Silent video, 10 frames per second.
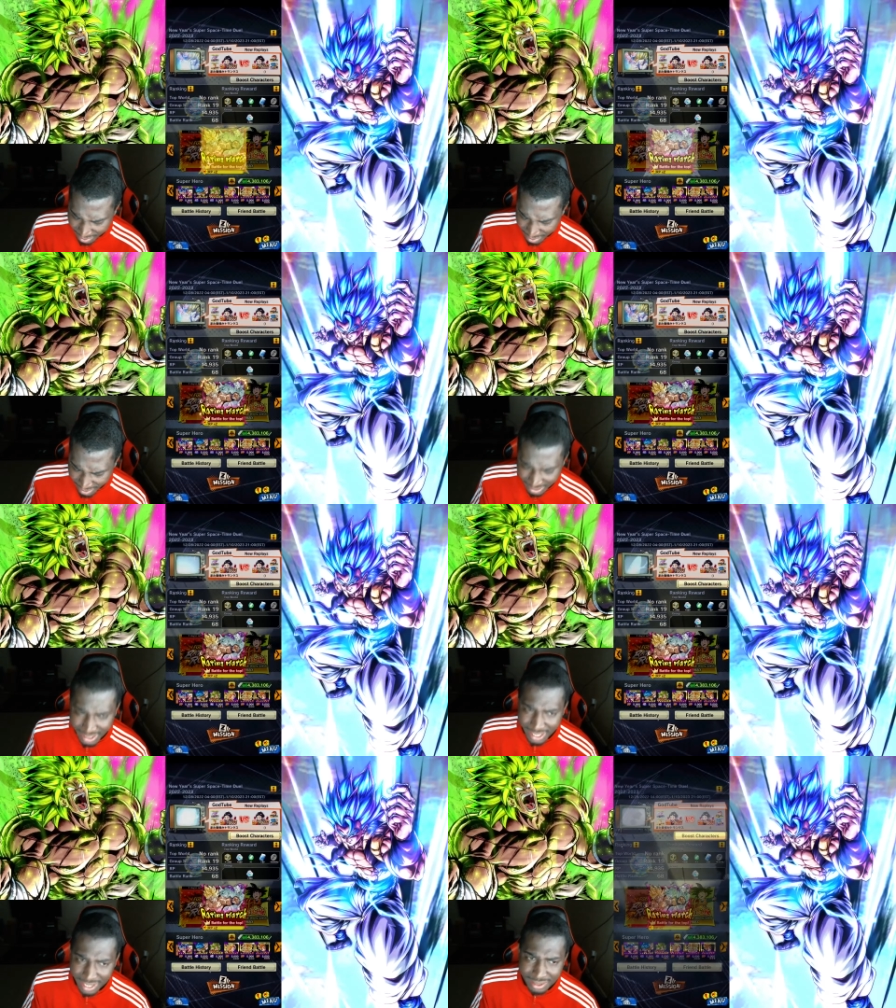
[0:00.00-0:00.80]
Like I said,
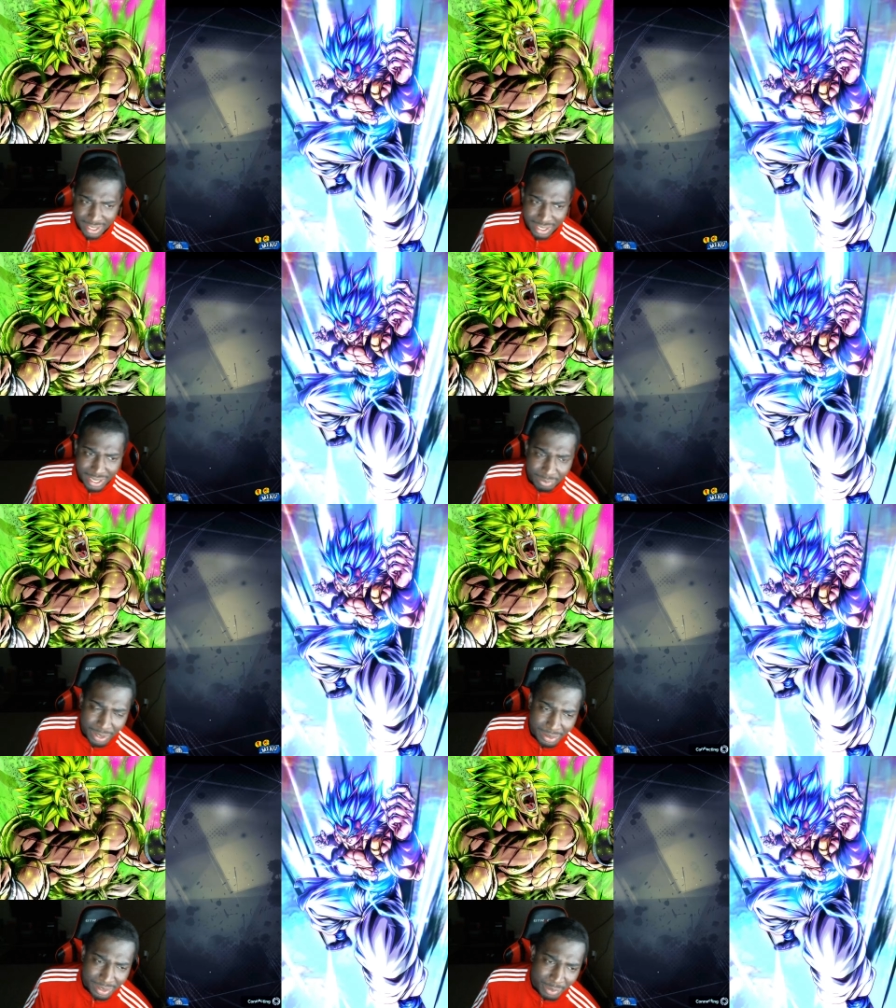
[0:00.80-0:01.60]
he had he could have
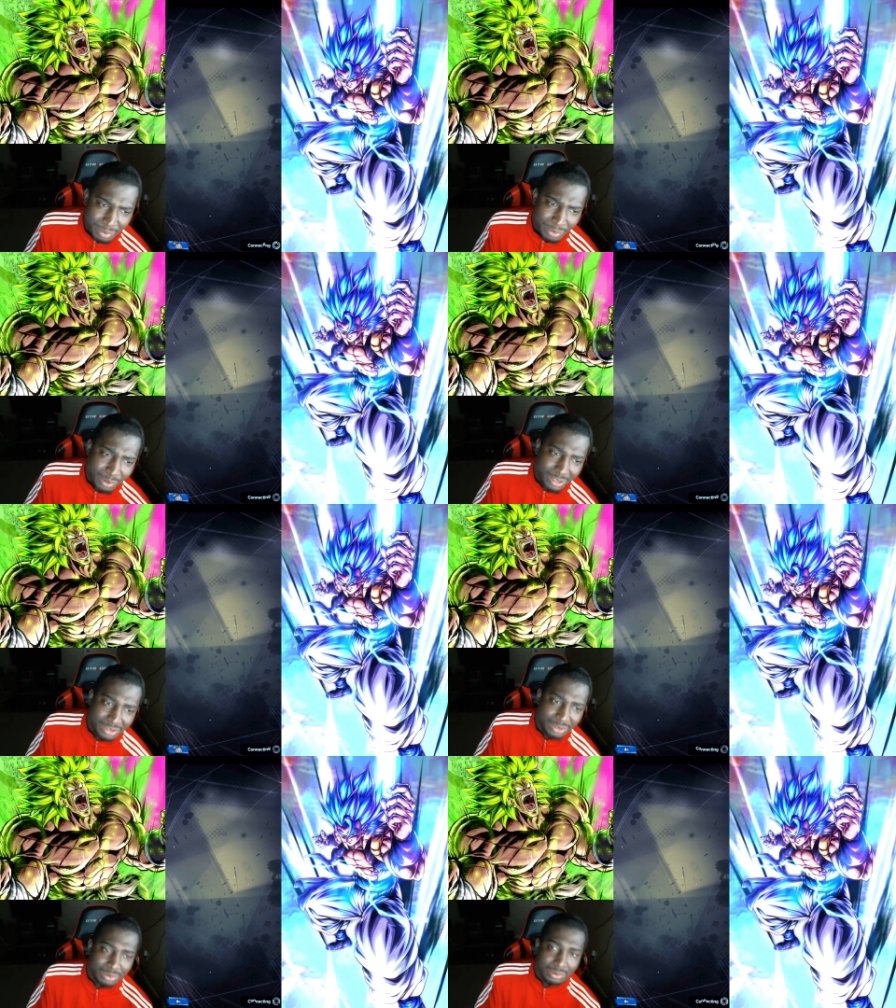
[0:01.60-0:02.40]
one the one Broly
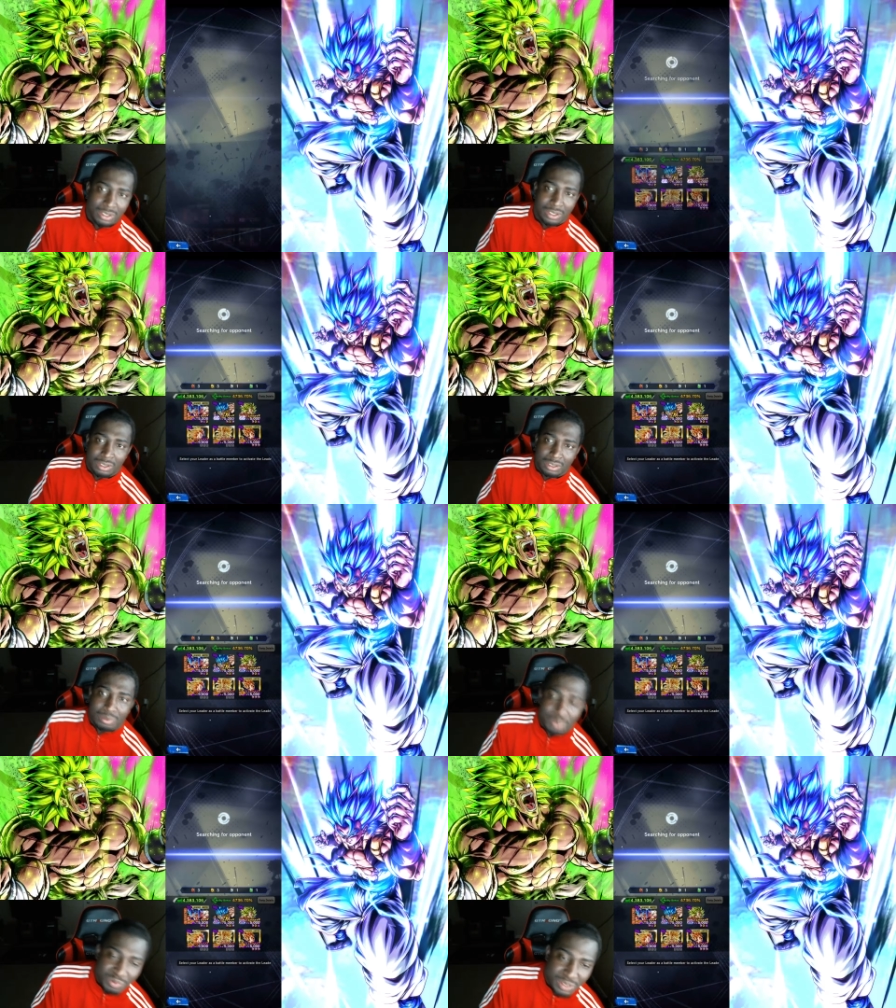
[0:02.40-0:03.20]
to the
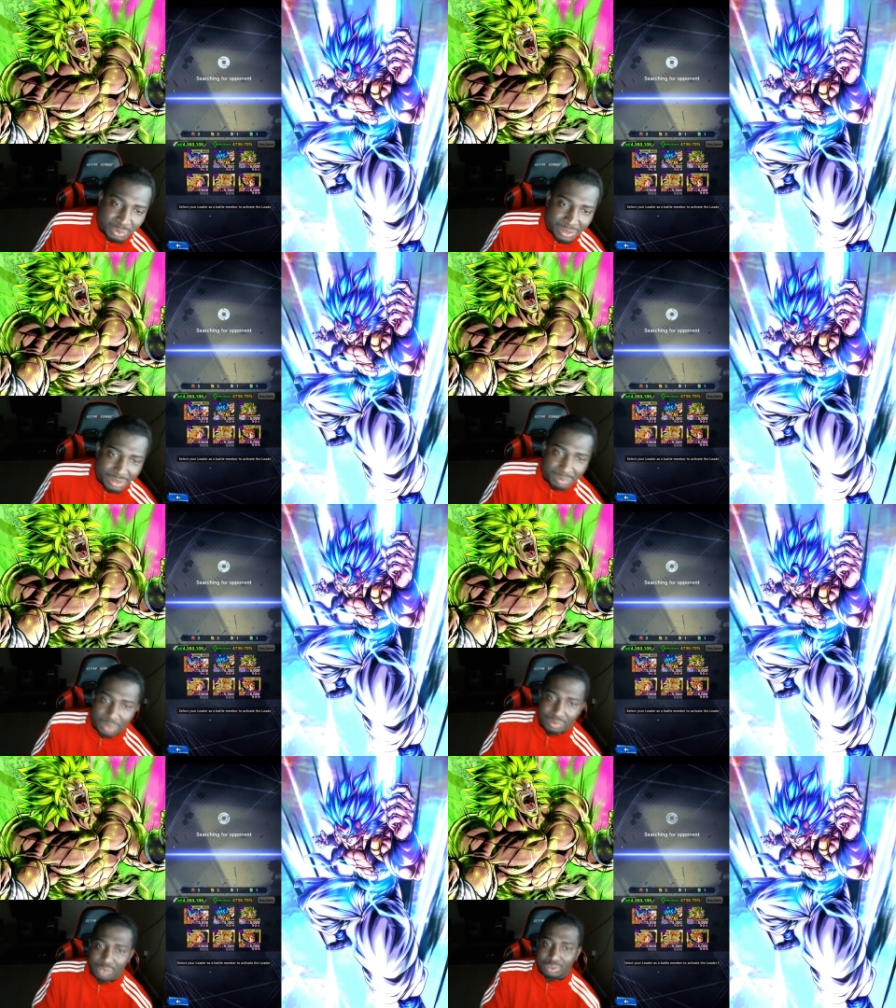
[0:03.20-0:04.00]
movies one to
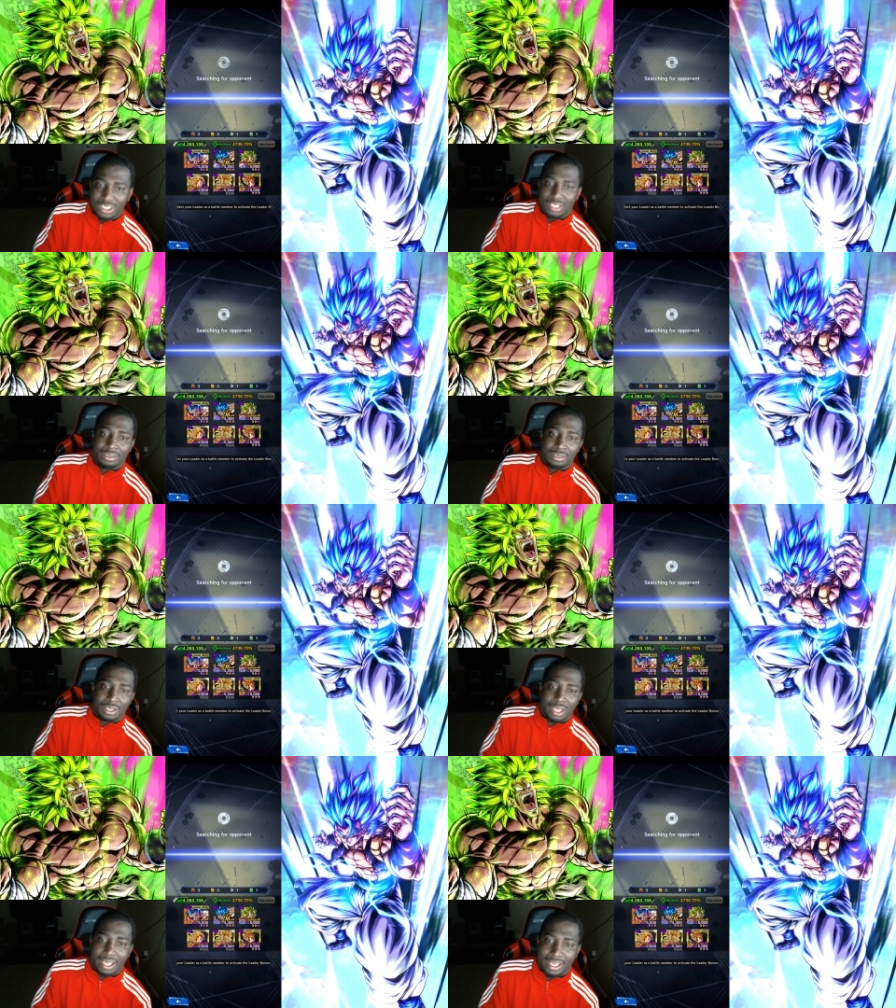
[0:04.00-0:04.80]
buff Gogeta,
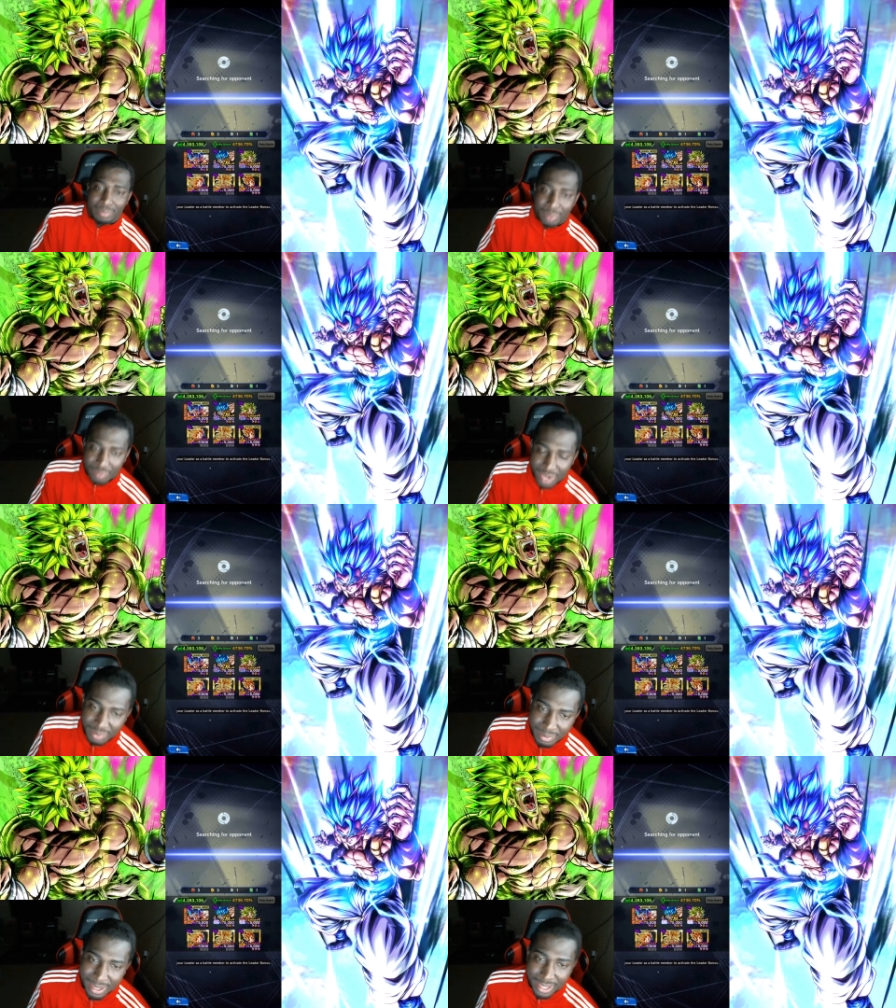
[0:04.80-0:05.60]
and he'll buff
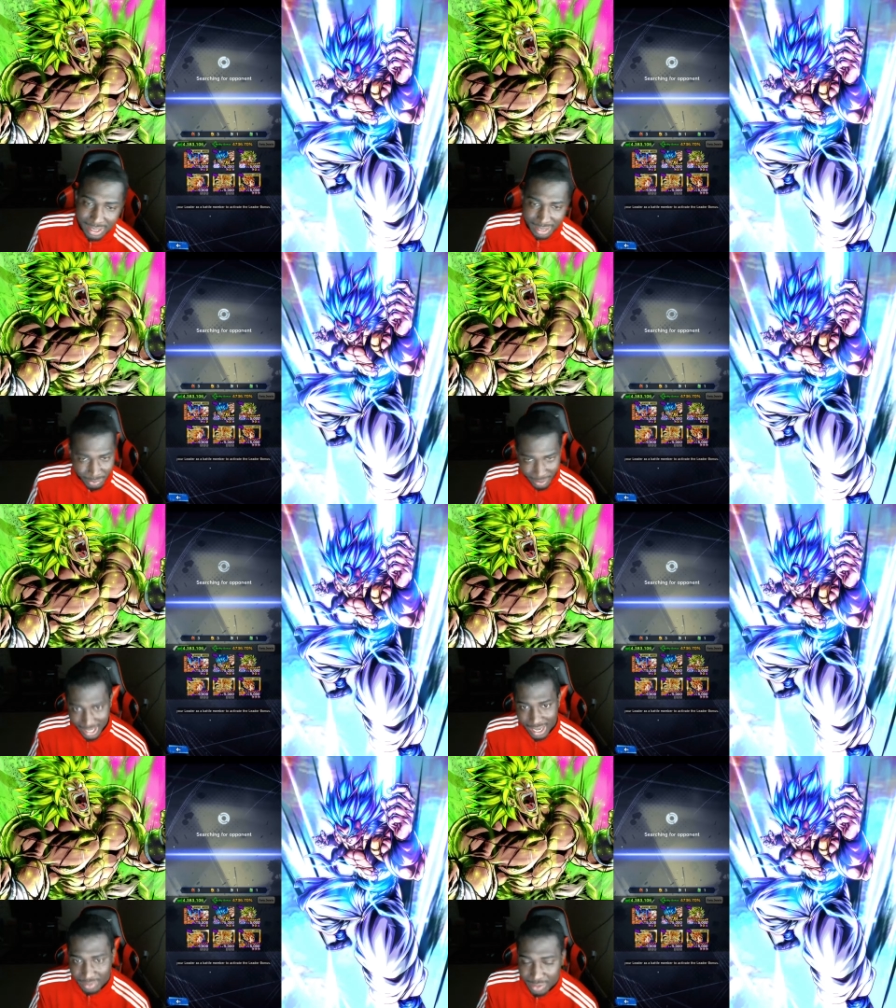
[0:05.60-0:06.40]
everybody like the one I
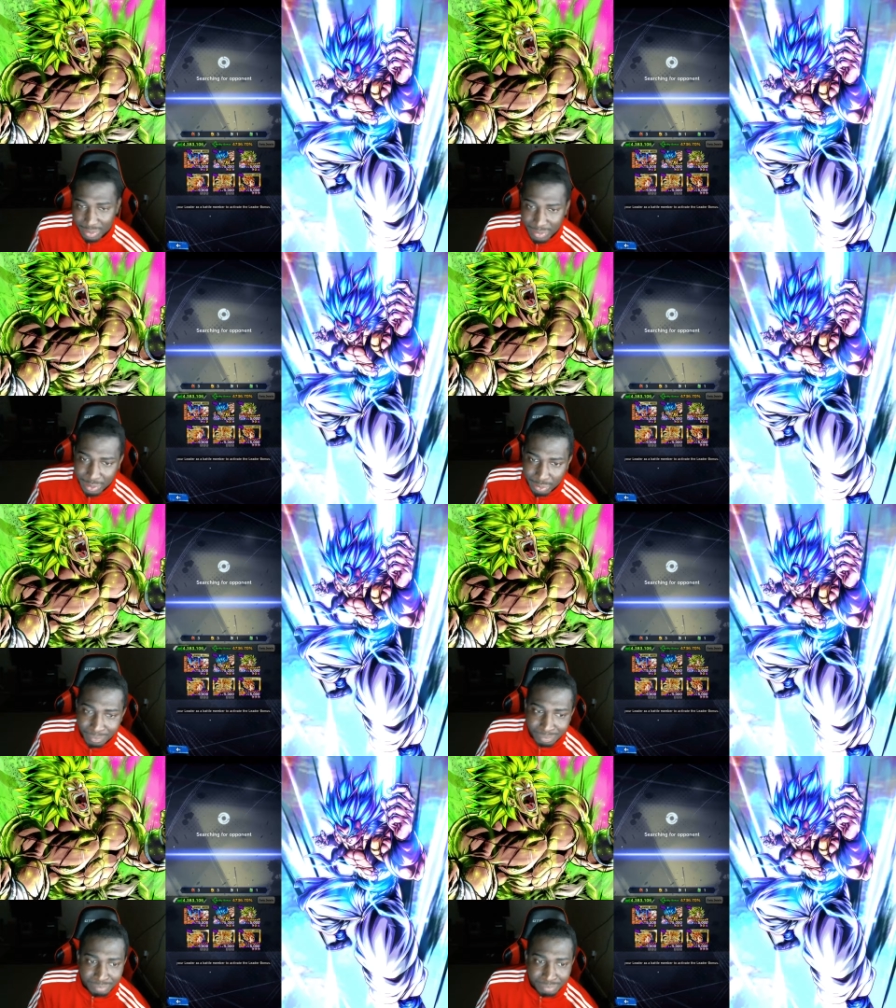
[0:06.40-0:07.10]
have here in the middle.